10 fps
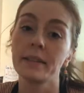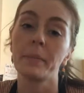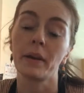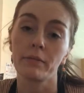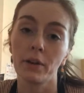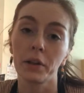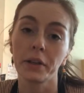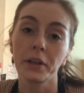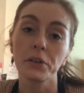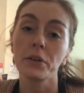that may have
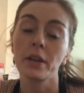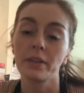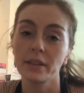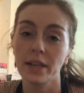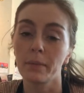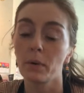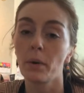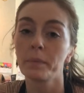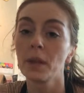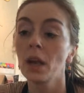fallen underneath the table.